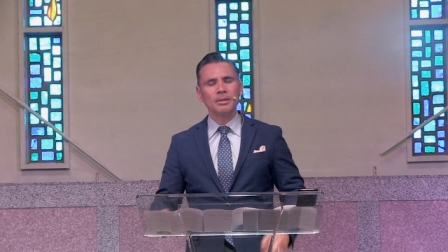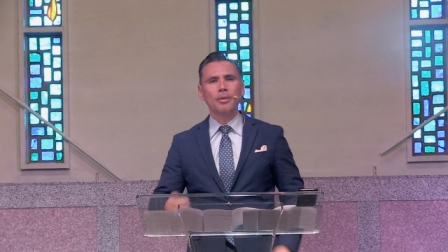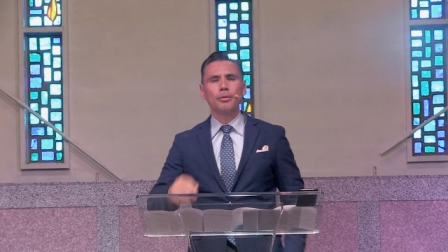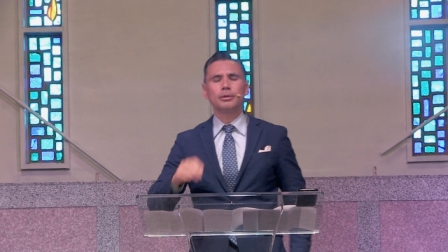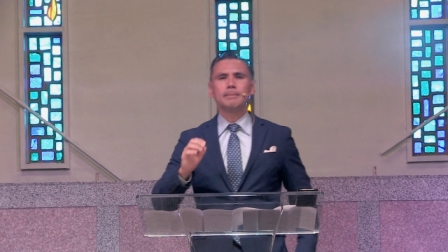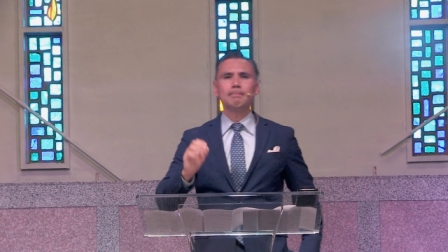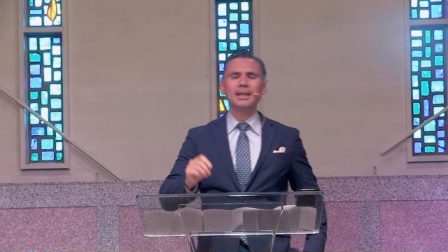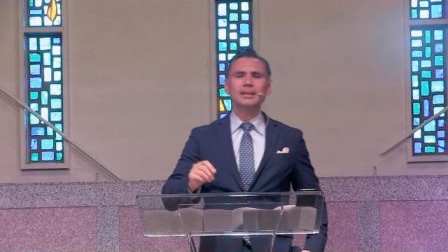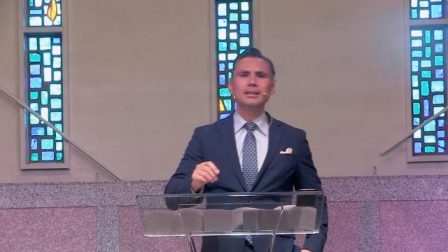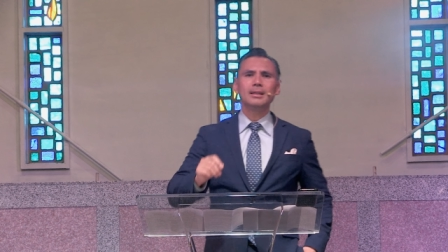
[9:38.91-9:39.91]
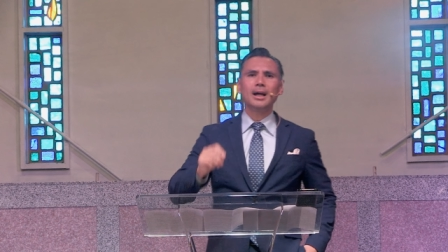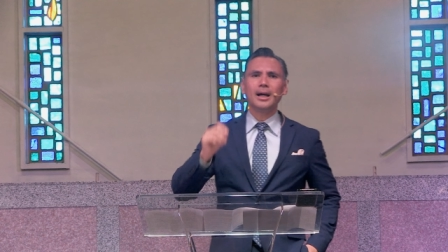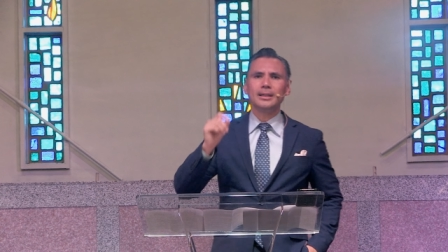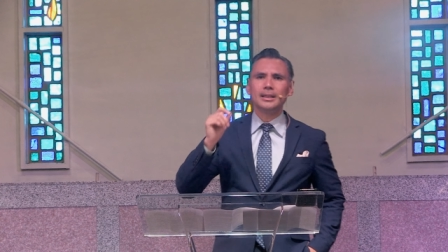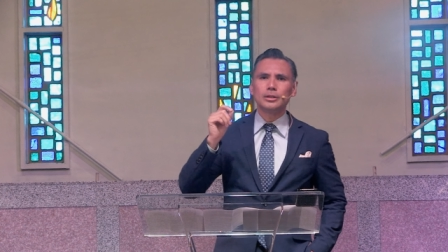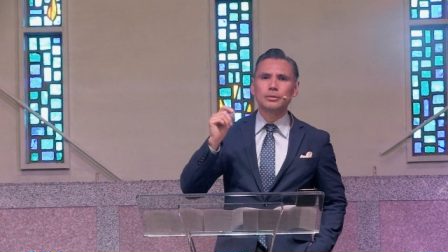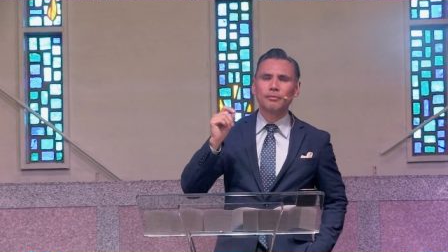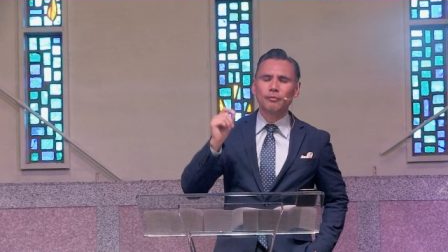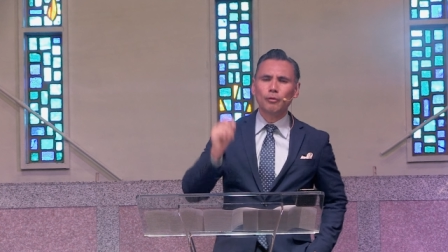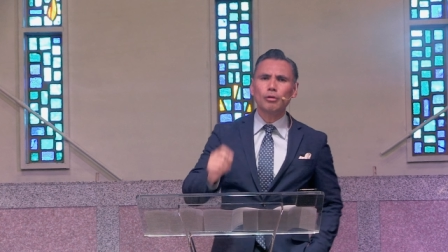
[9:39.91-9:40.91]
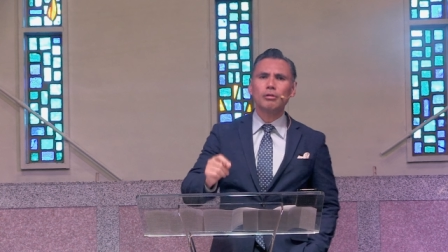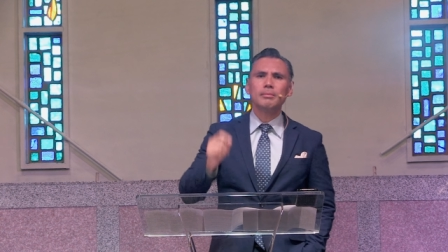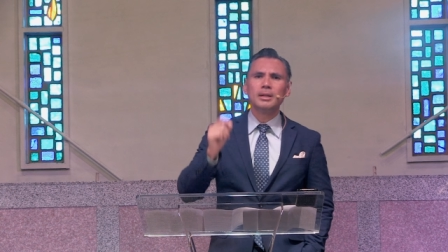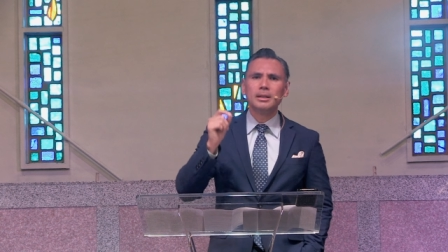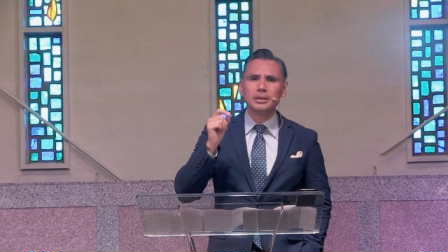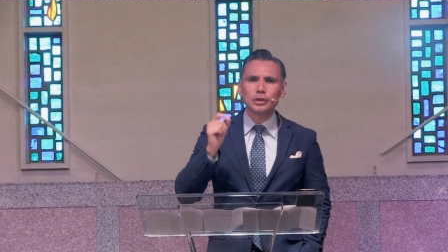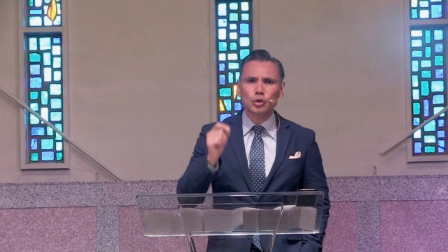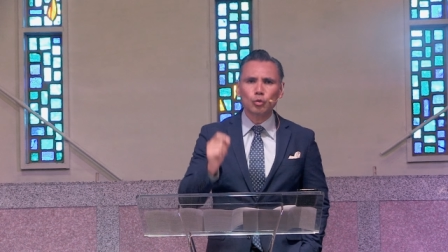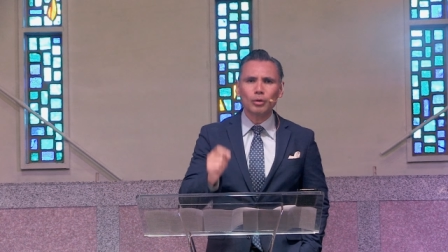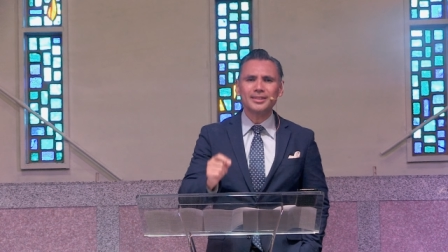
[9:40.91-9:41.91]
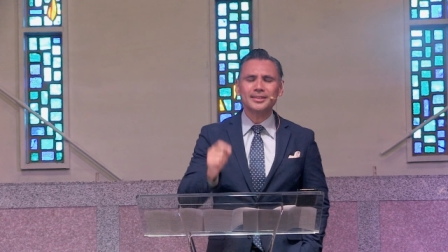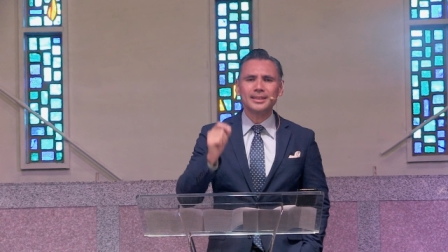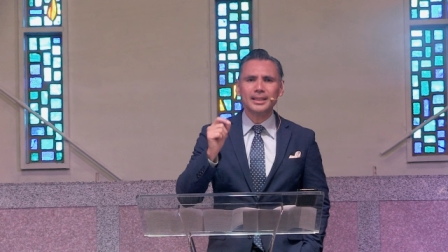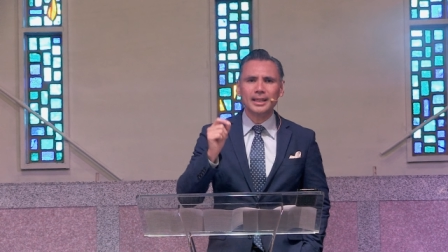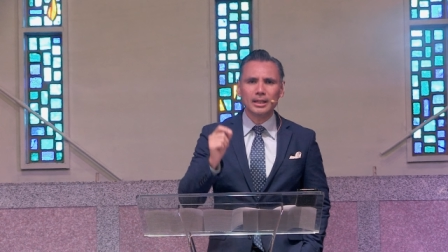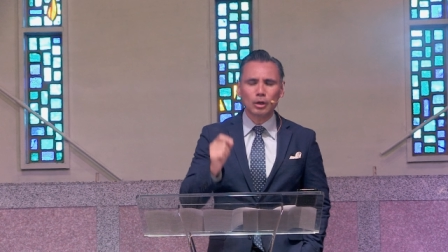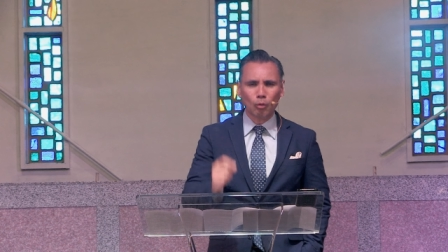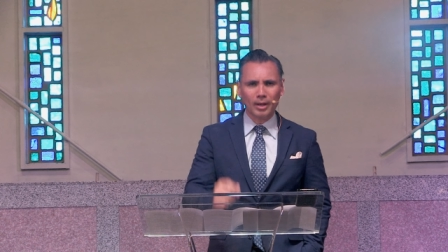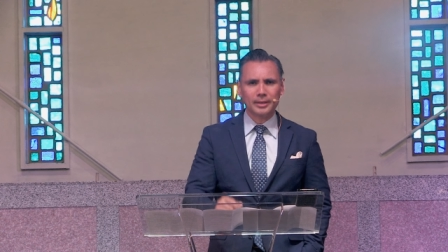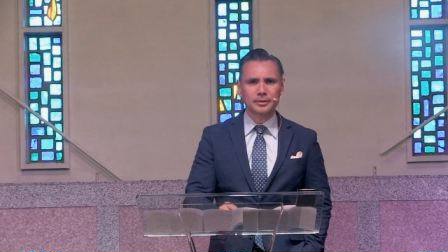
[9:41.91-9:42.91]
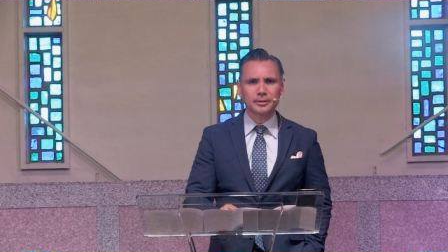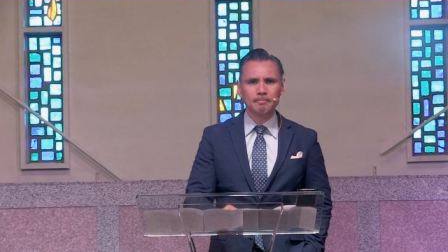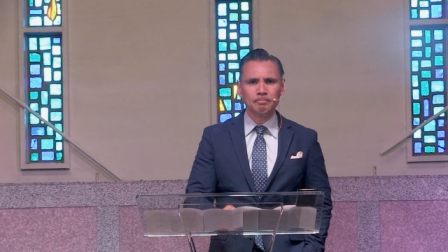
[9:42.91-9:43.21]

they're dependent on a firm trust in Christ.